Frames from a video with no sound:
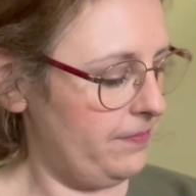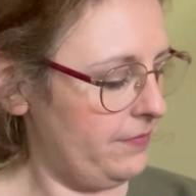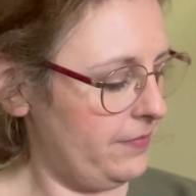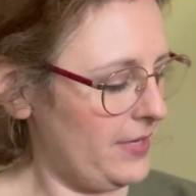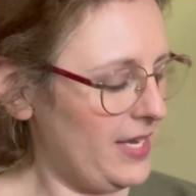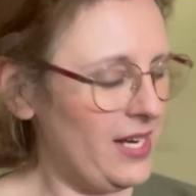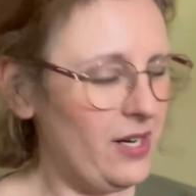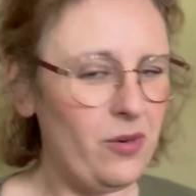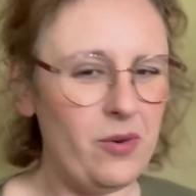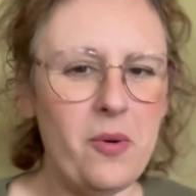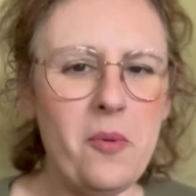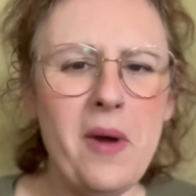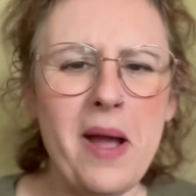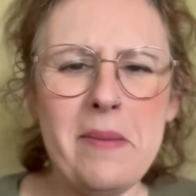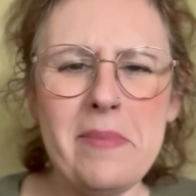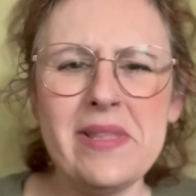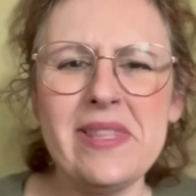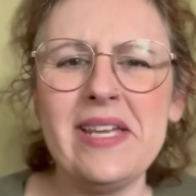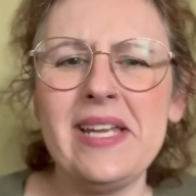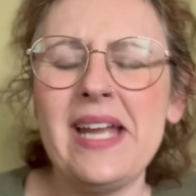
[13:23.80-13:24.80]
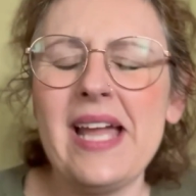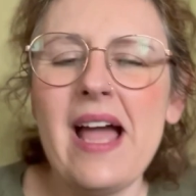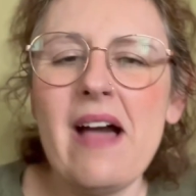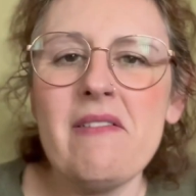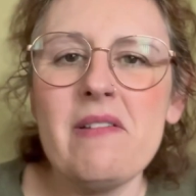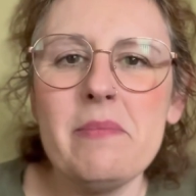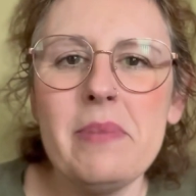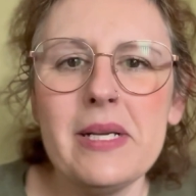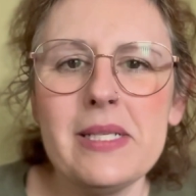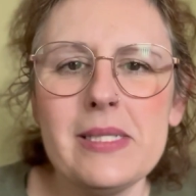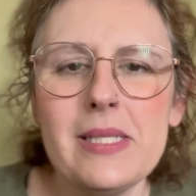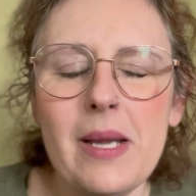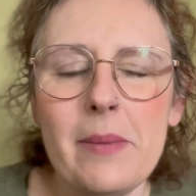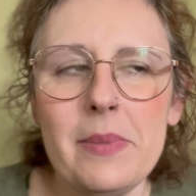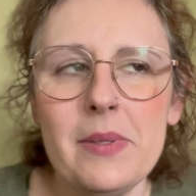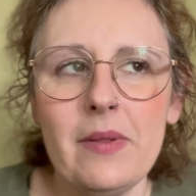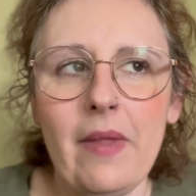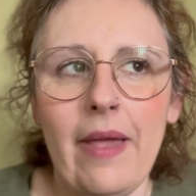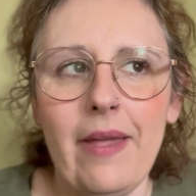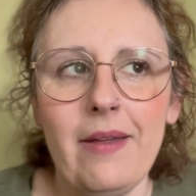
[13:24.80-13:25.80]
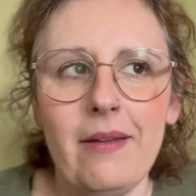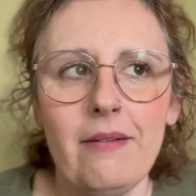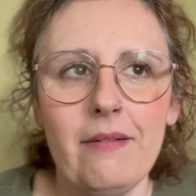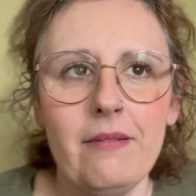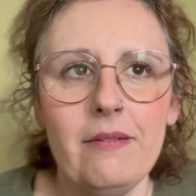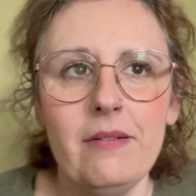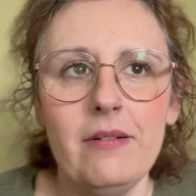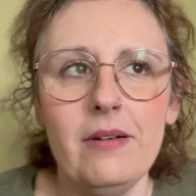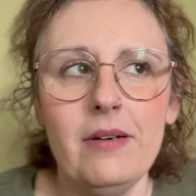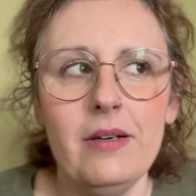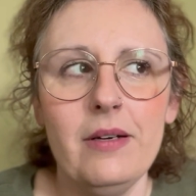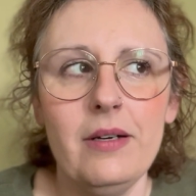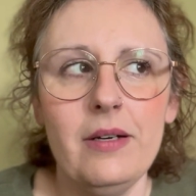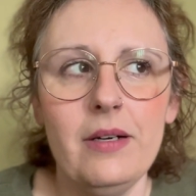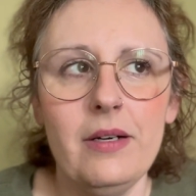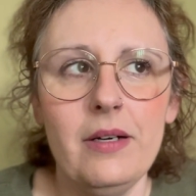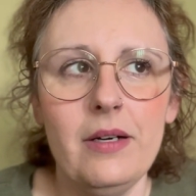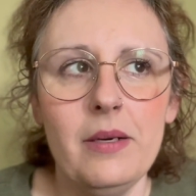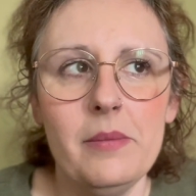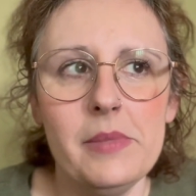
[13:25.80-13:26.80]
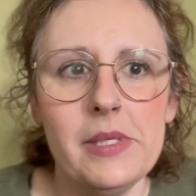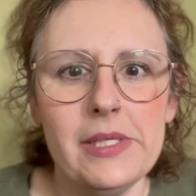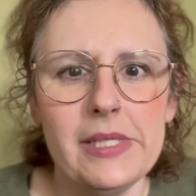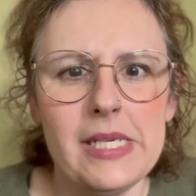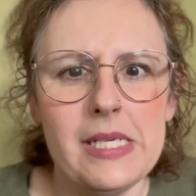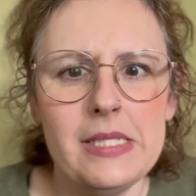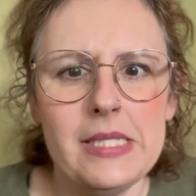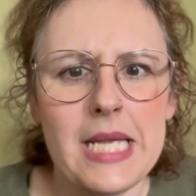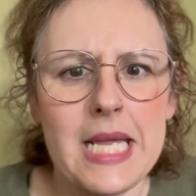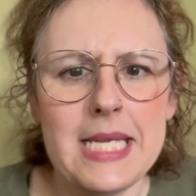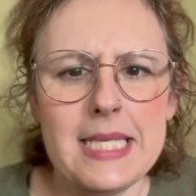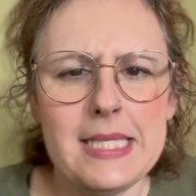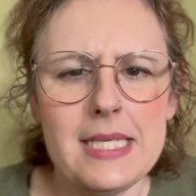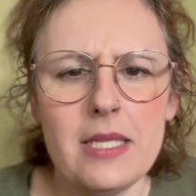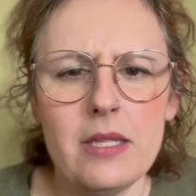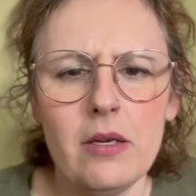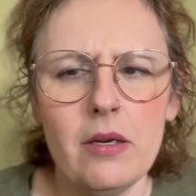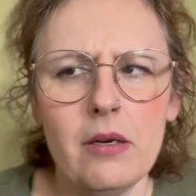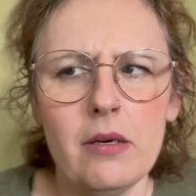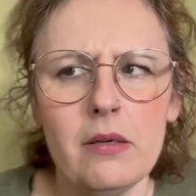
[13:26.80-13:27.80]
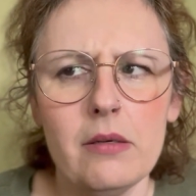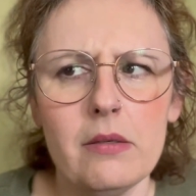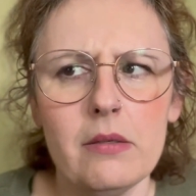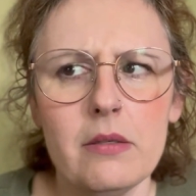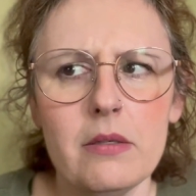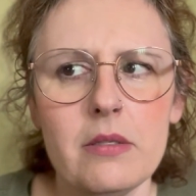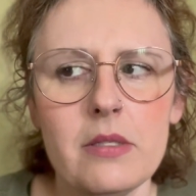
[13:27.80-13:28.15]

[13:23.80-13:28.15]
I don't know why, but then I haven't picked it up in like a million days either.